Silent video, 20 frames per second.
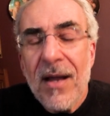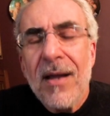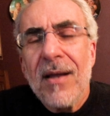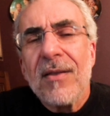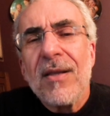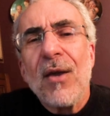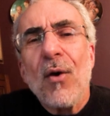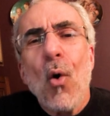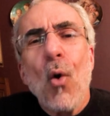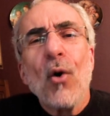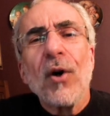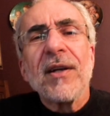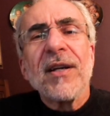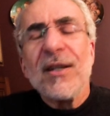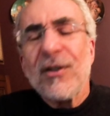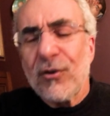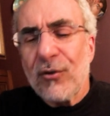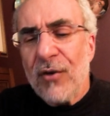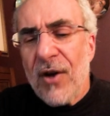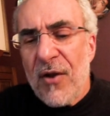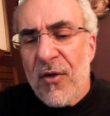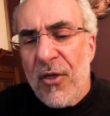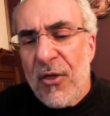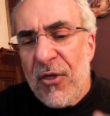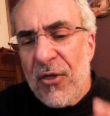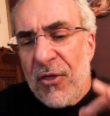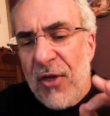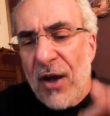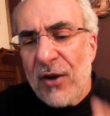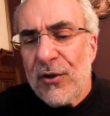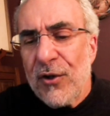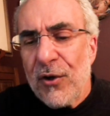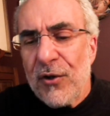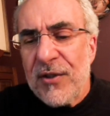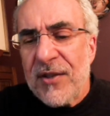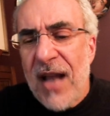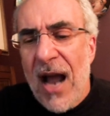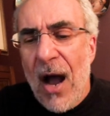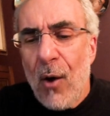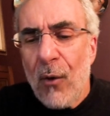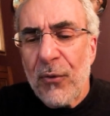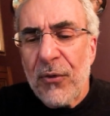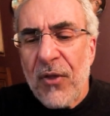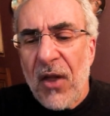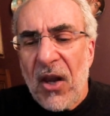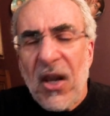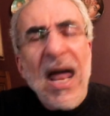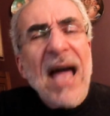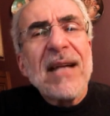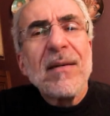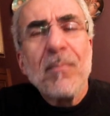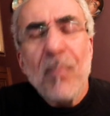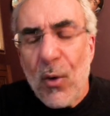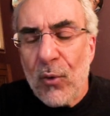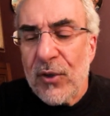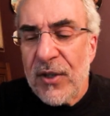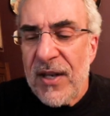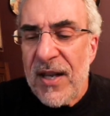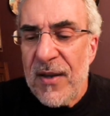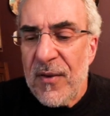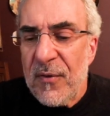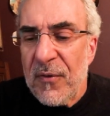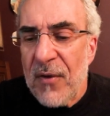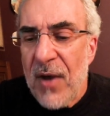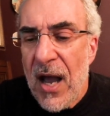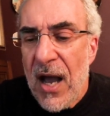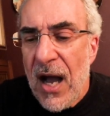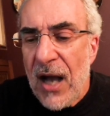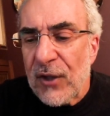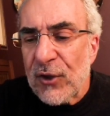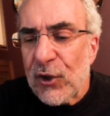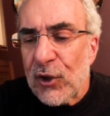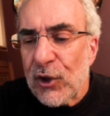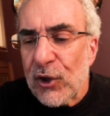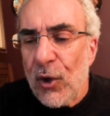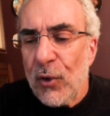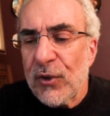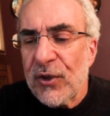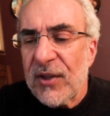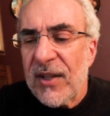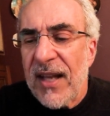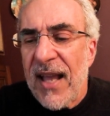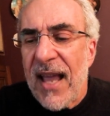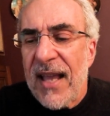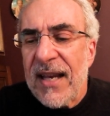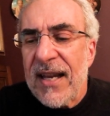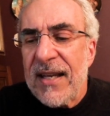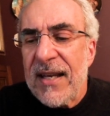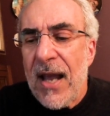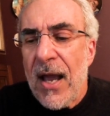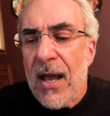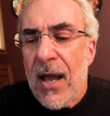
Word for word: The orchestra thunders out the leitmotif associated